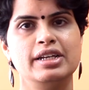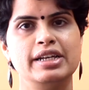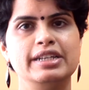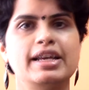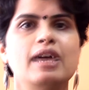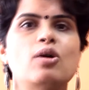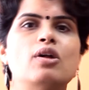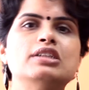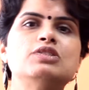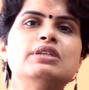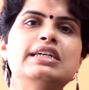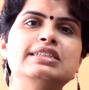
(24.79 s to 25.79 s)
It can
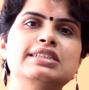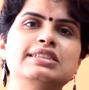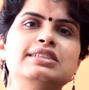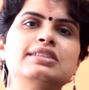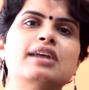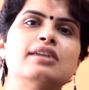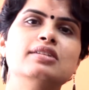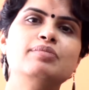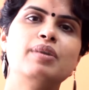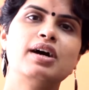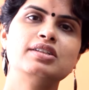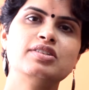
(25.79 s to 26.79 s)
also exist in other
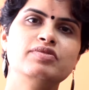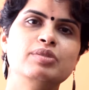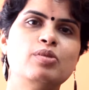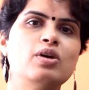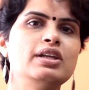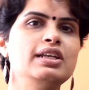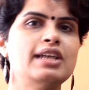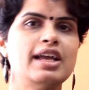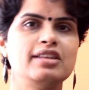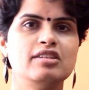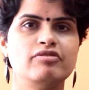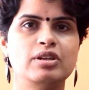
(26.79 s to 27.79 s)
parts of the body
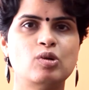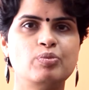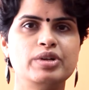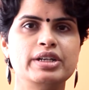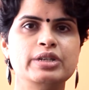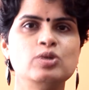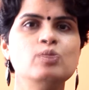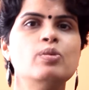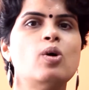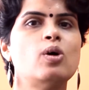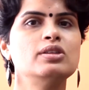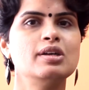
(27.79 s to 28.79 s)
like the fallopian tube
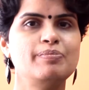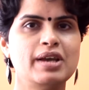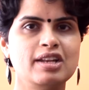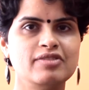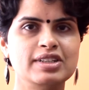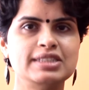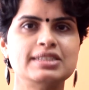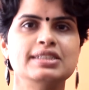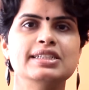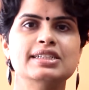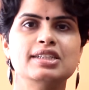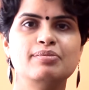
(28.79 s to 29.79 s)
or the pelvis,
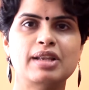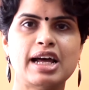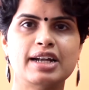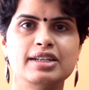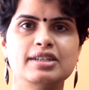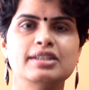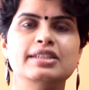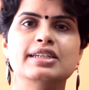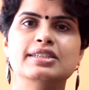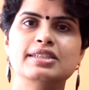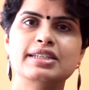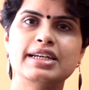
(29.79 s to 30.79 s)
near the bladder, near
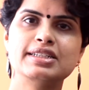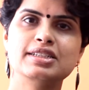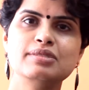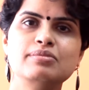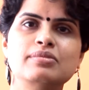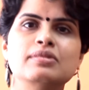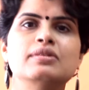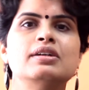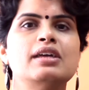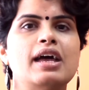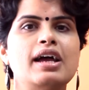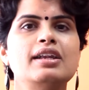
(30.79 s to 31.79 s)
the rectum
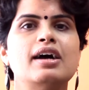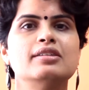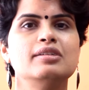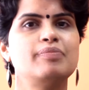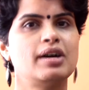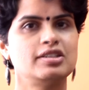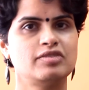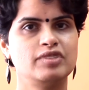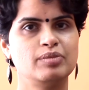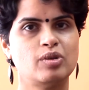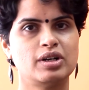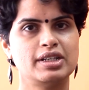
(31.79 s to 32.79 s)
and other parts of the
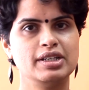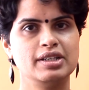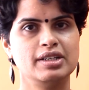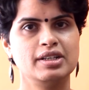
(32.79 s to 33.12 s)
body.